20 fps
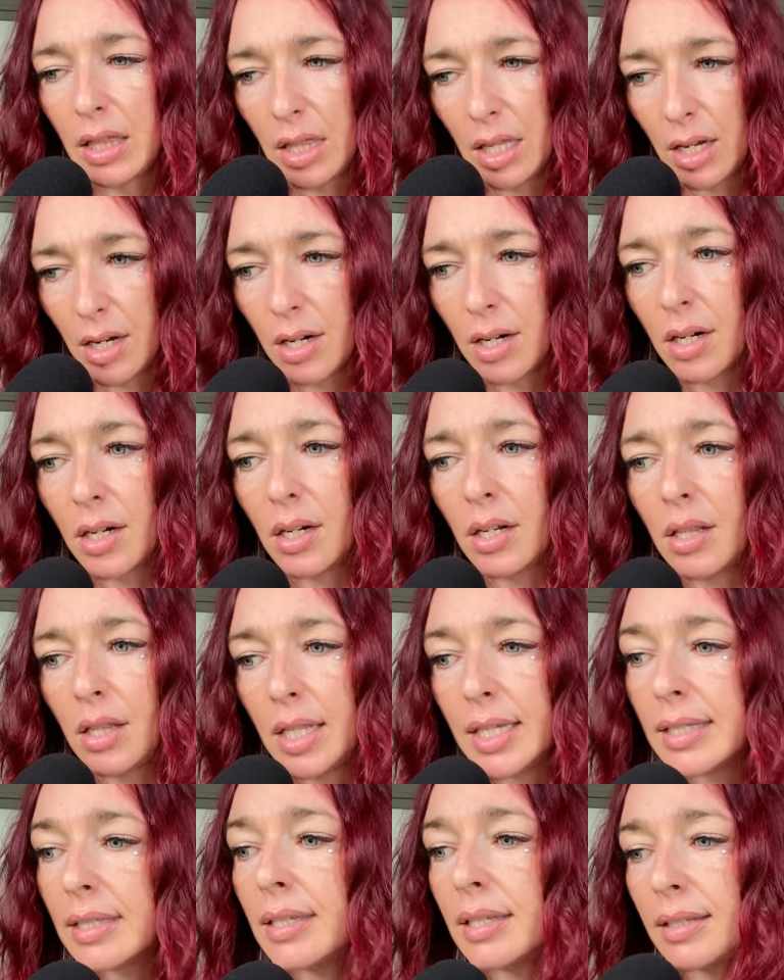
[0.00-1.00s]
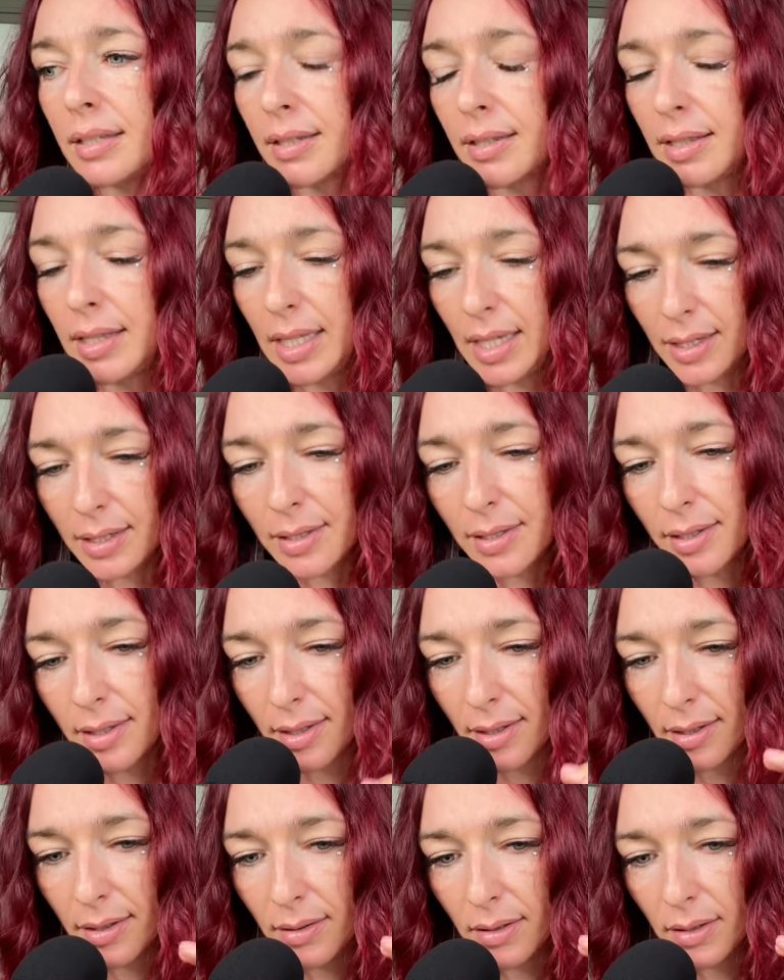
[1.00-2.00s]
there, this is
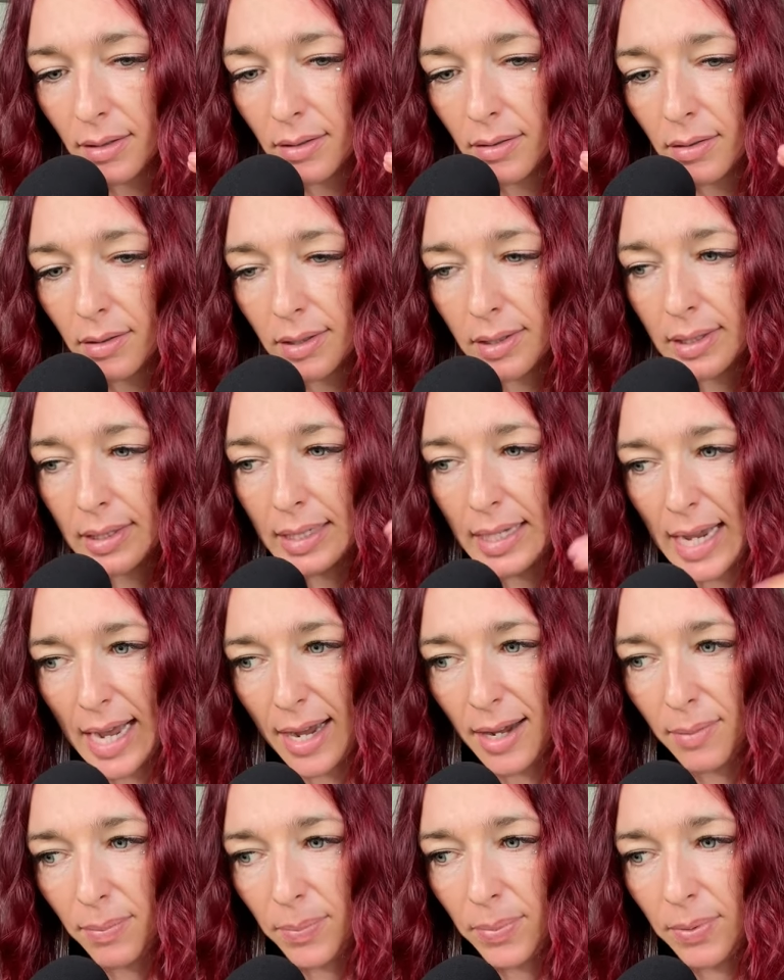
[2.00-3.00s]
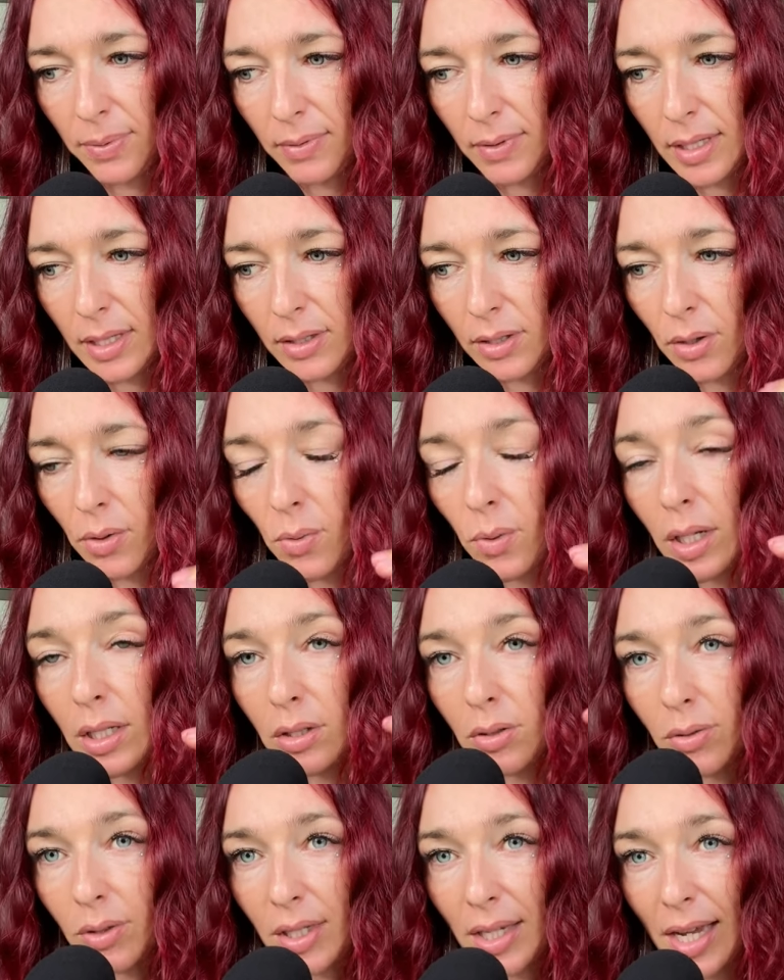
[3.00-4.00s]
this step is going
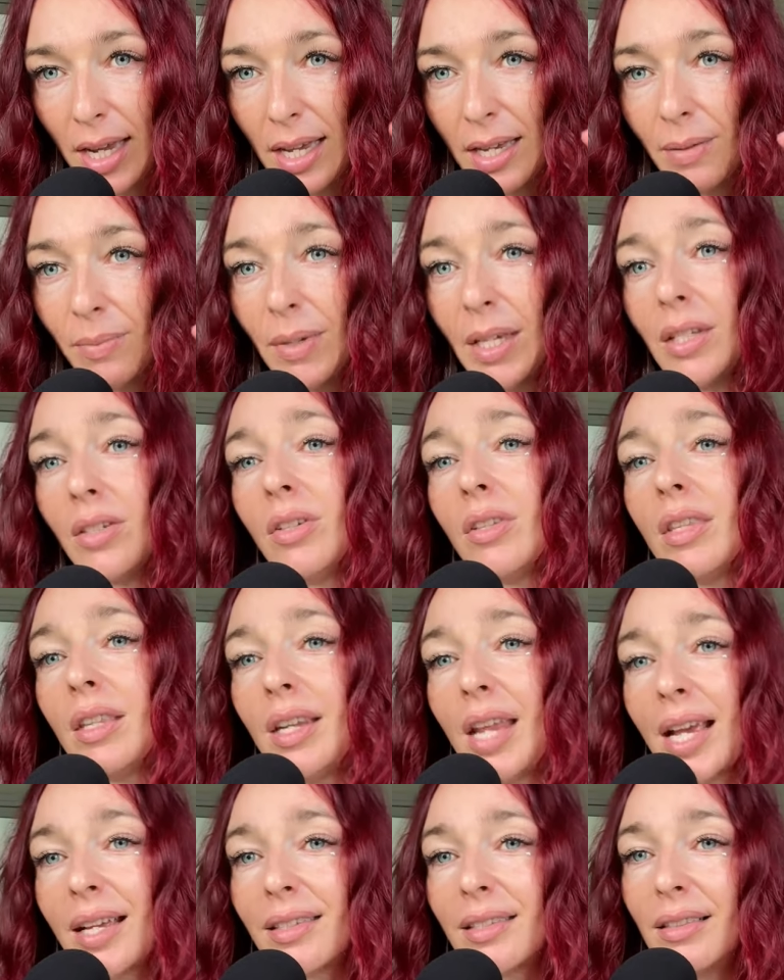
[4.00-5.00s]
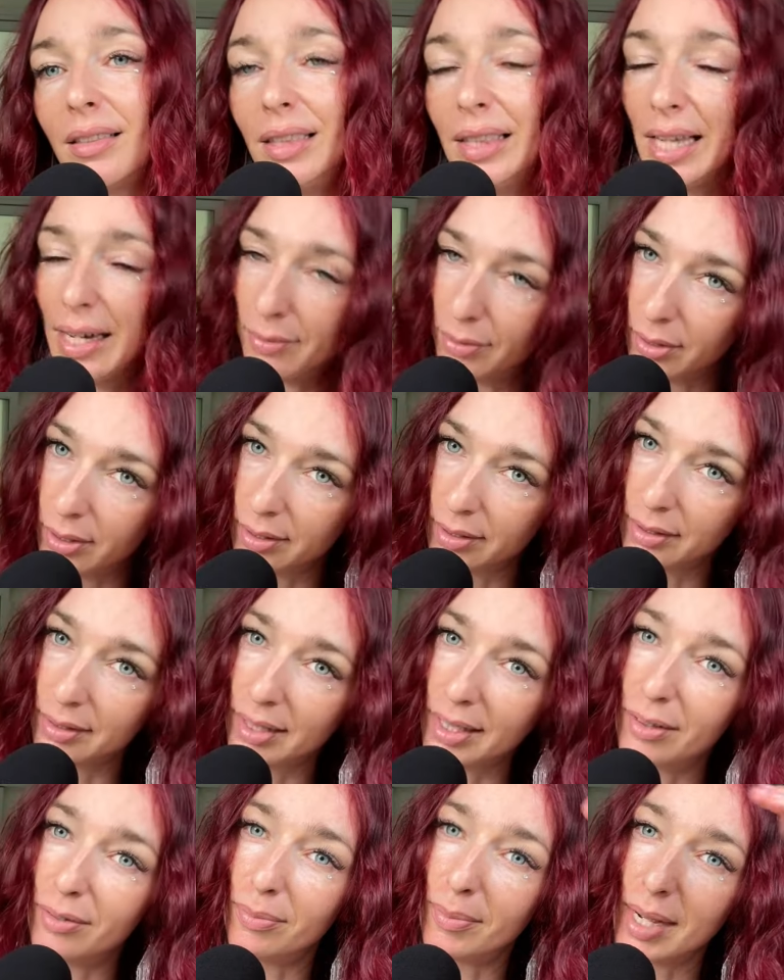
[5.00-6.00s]
to take me to the next level
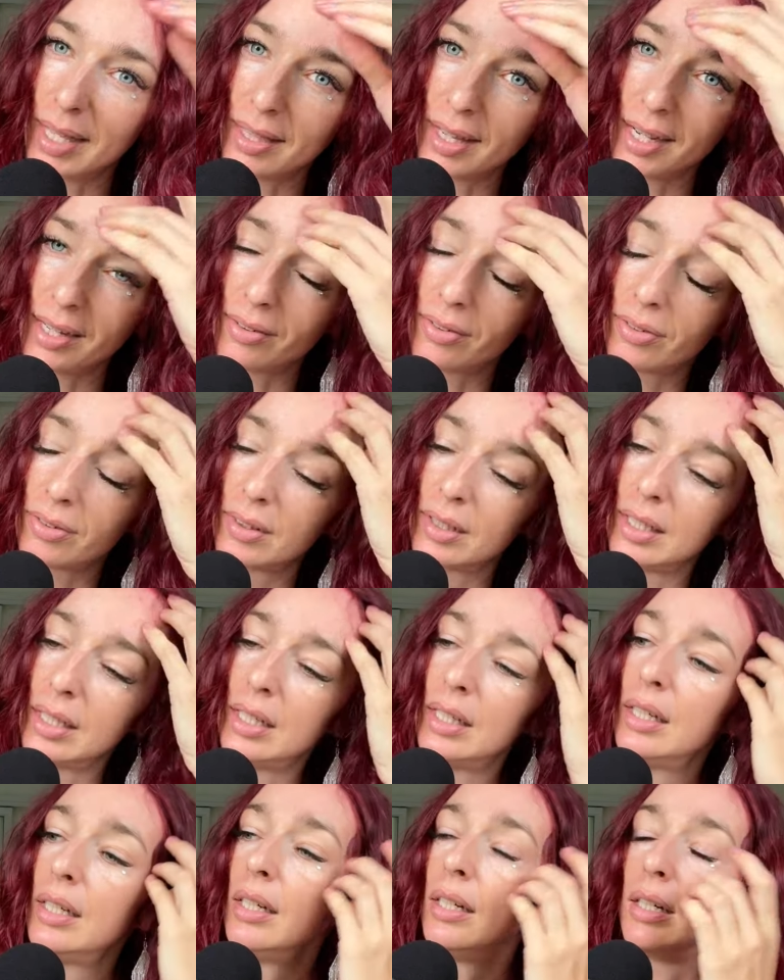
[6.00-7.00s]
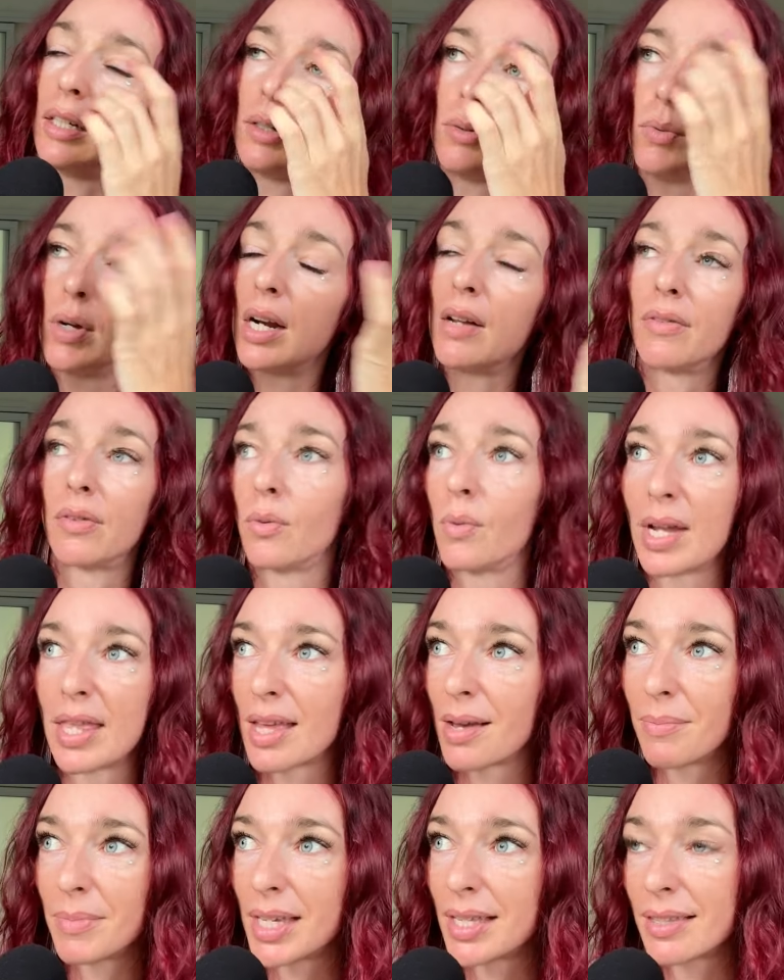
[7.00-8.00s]
of my life in whatever way
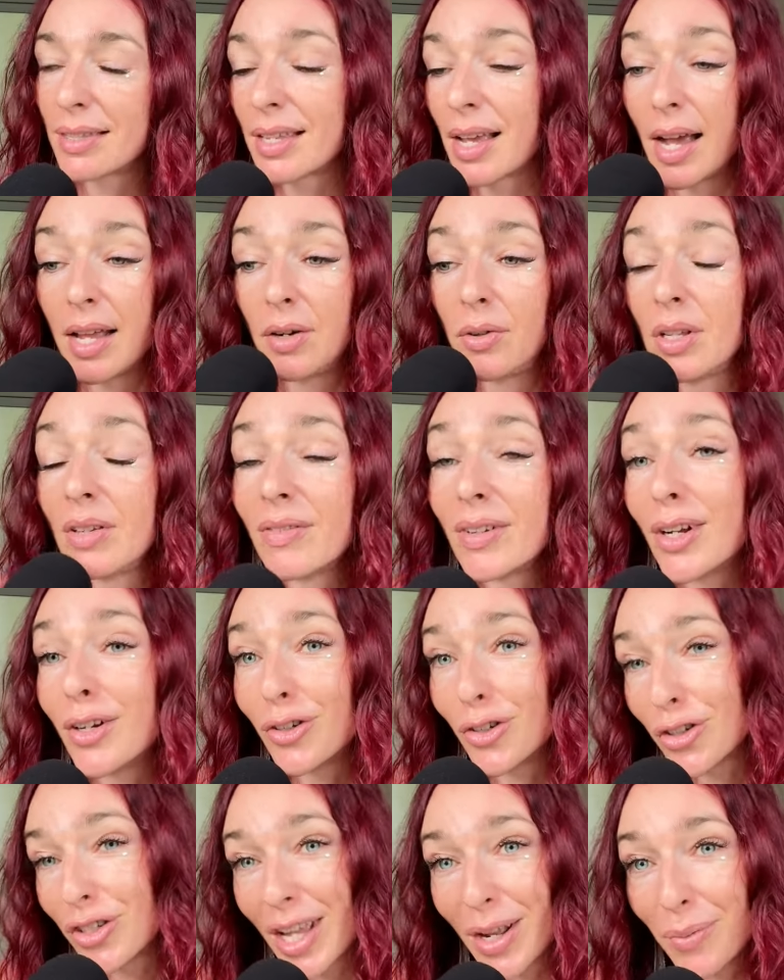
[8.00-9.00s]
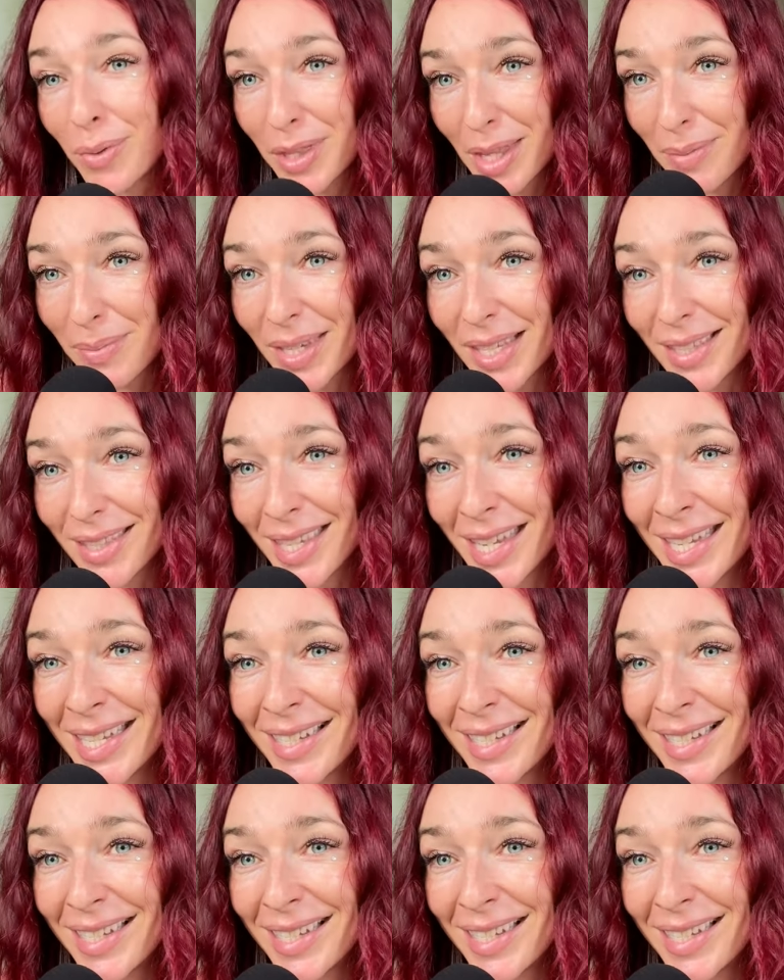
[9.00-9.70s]
that means. I don't even understand what that means.